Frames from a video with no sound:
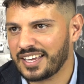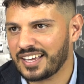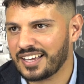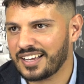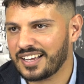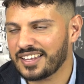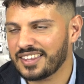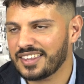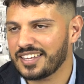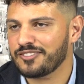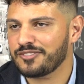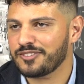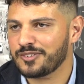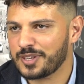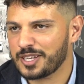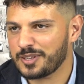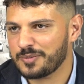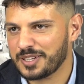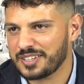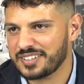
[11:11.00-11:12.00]
I think for
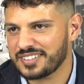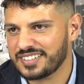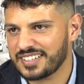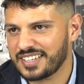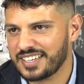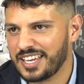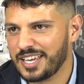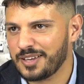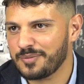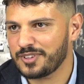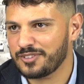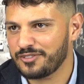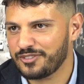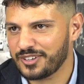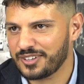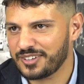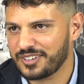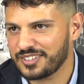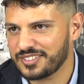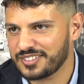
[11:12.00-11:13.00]
me personally, keep the
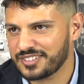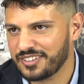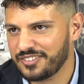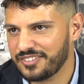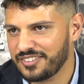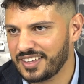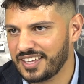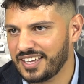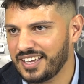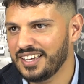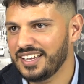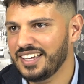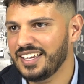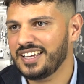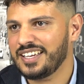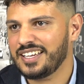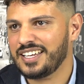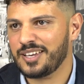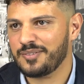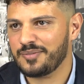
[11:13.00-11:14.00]
photos off there,
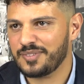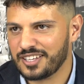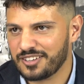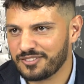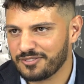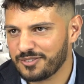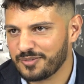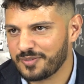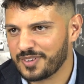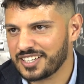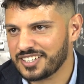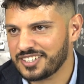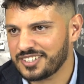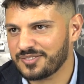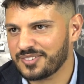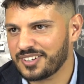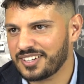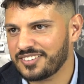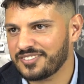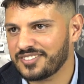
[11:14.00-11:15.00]
keep the
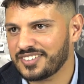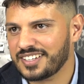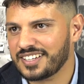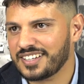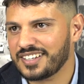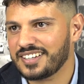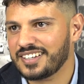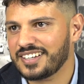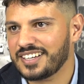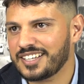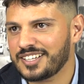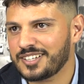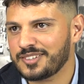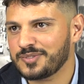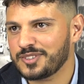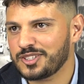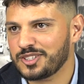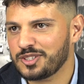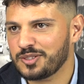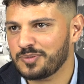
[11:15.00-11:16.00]
information relevant,
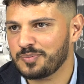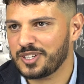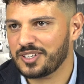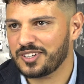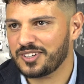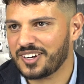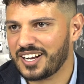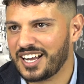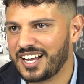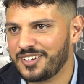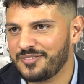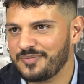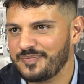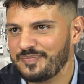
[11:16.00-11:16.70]
and you should be all right.